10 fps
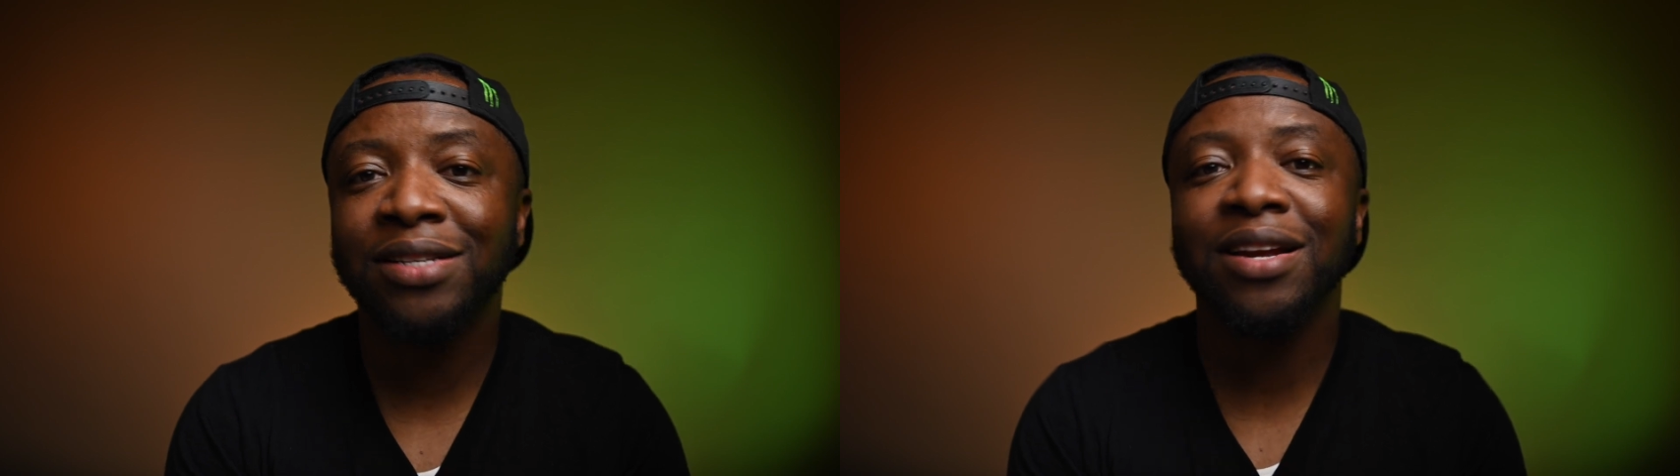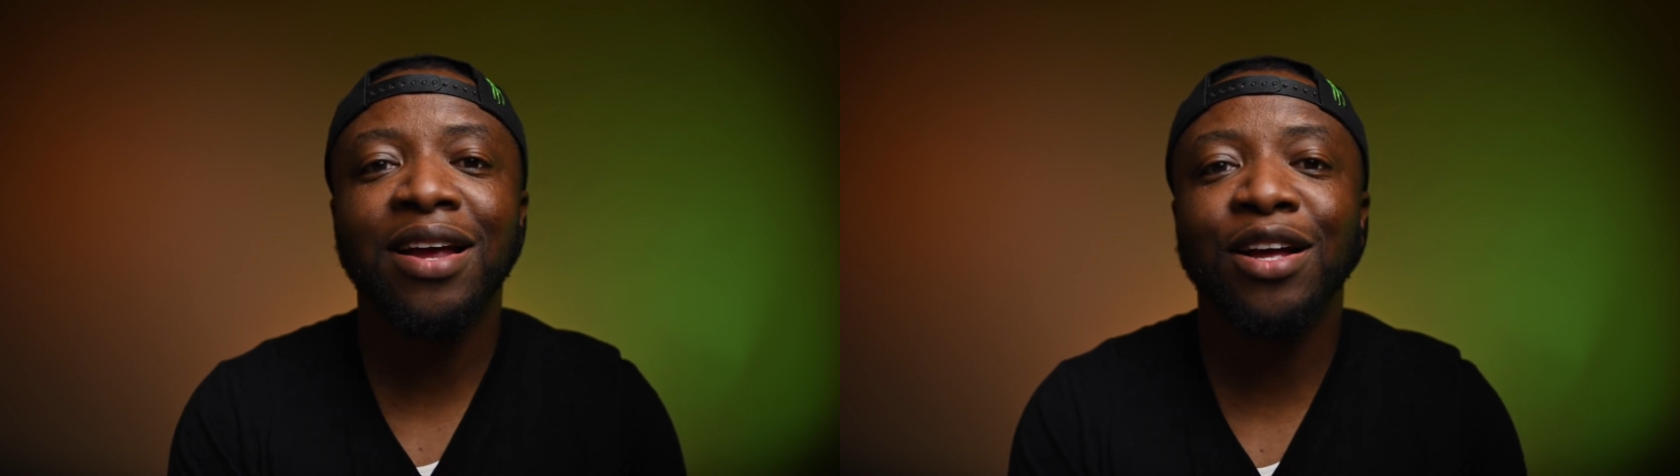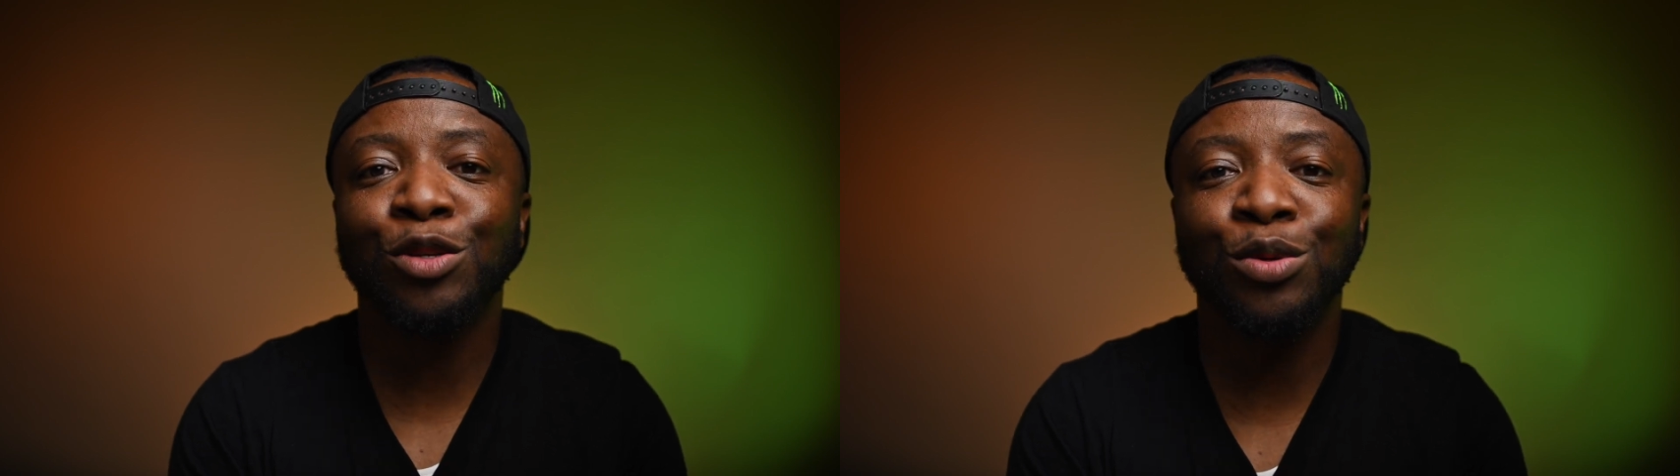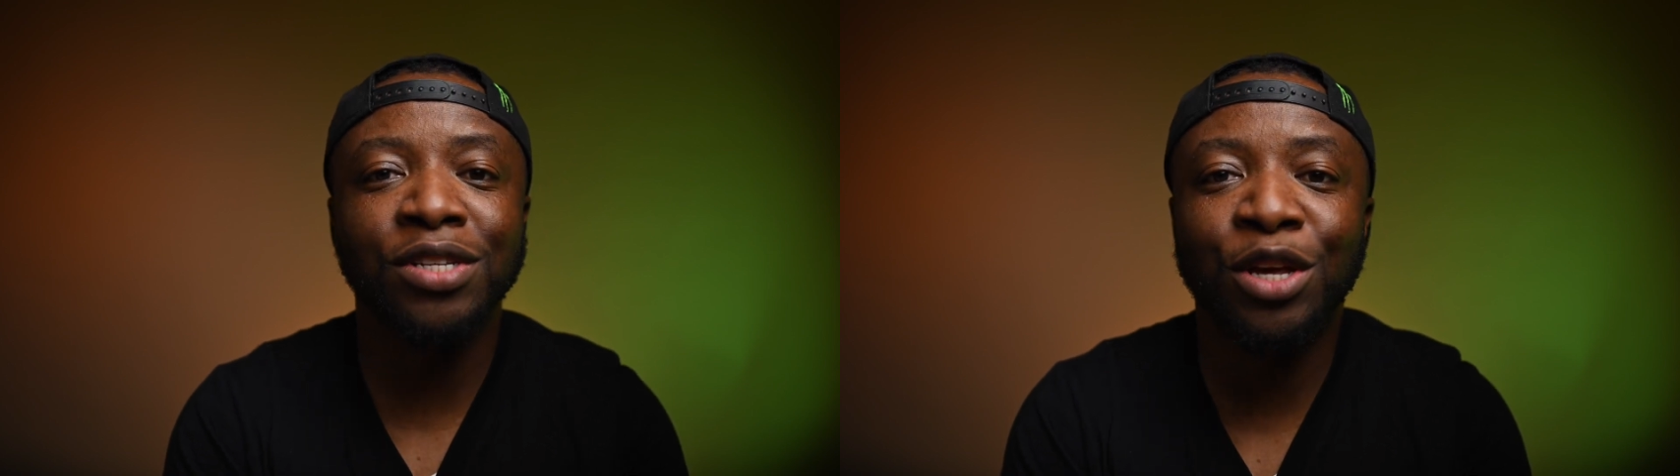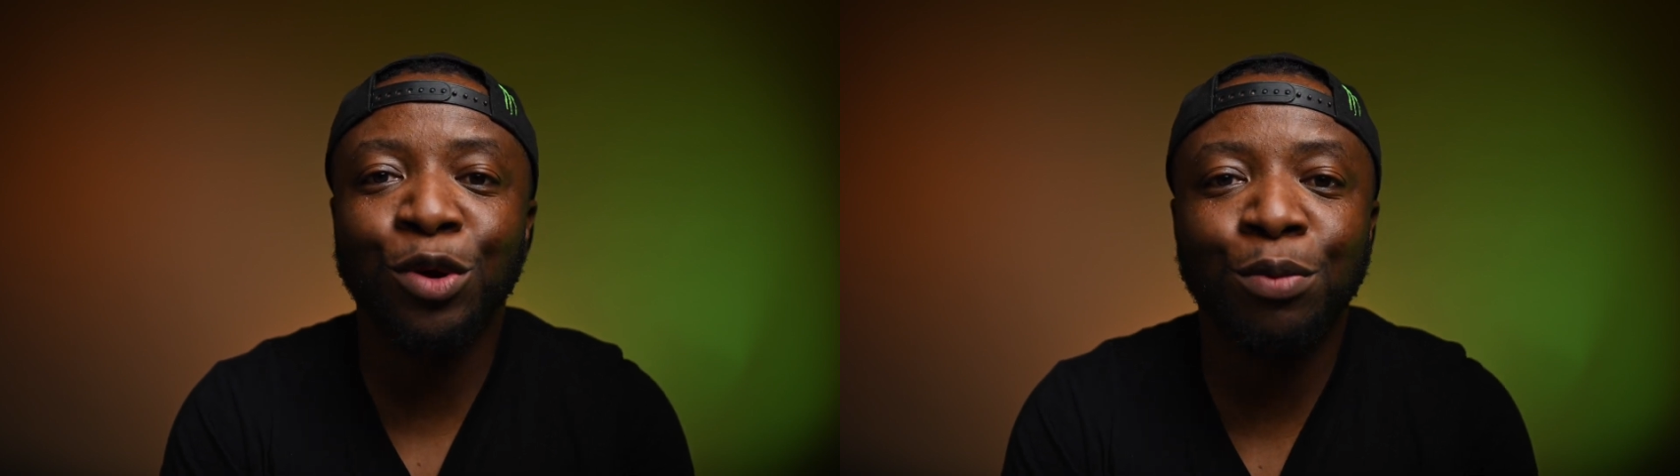say there are 2
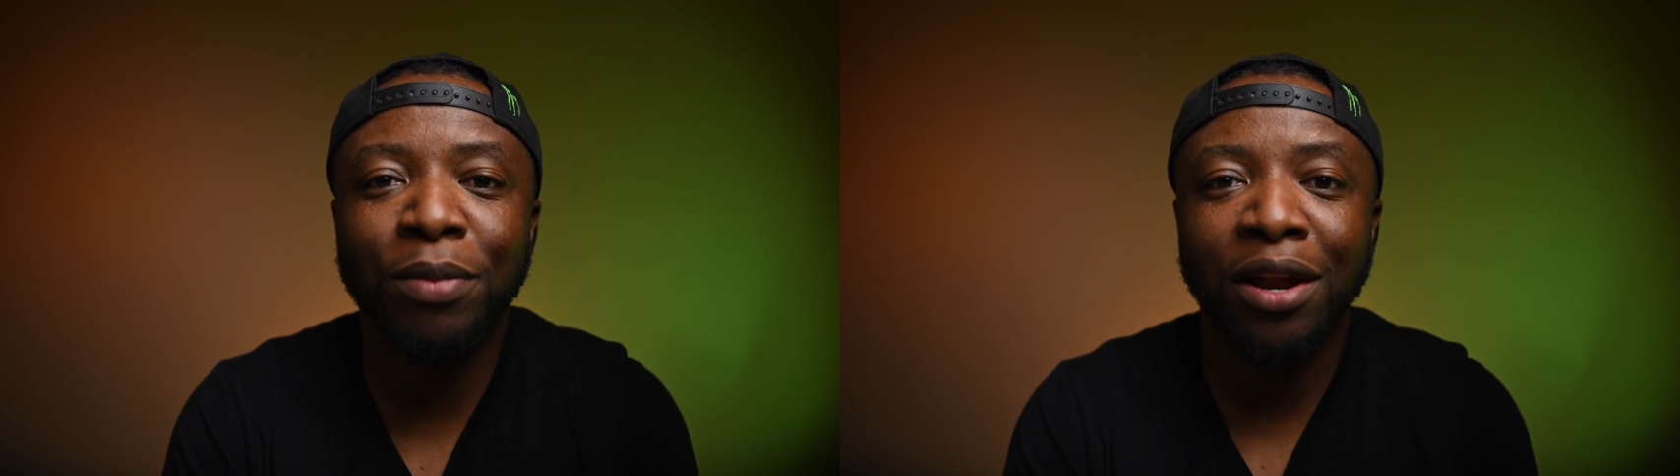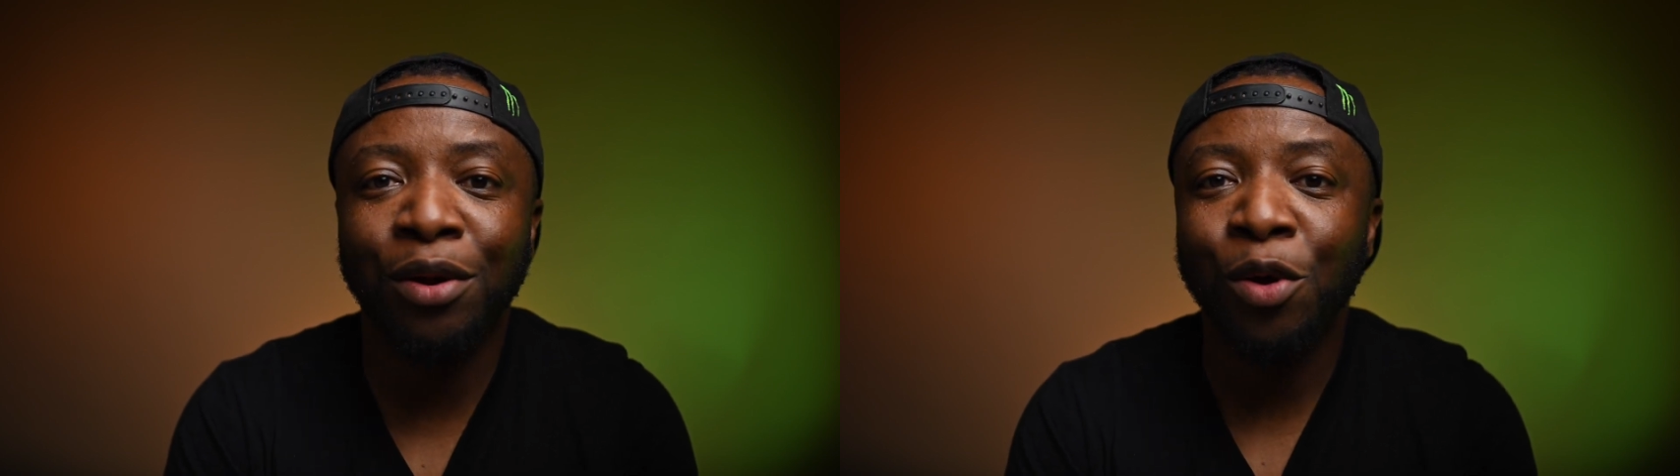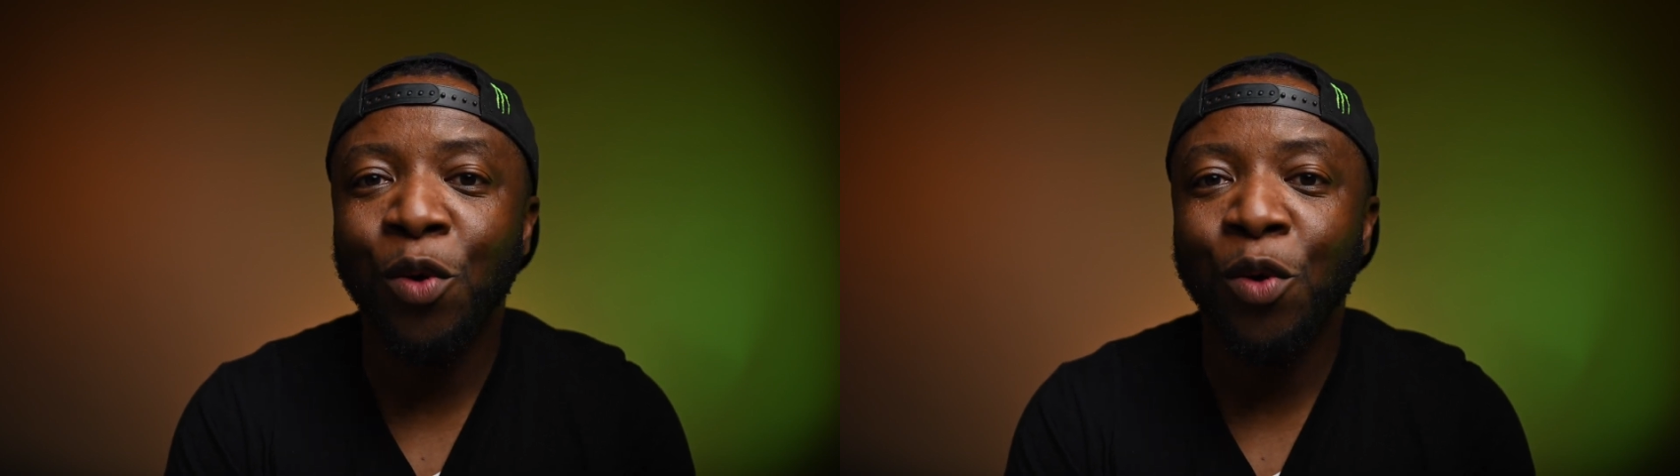skilled men.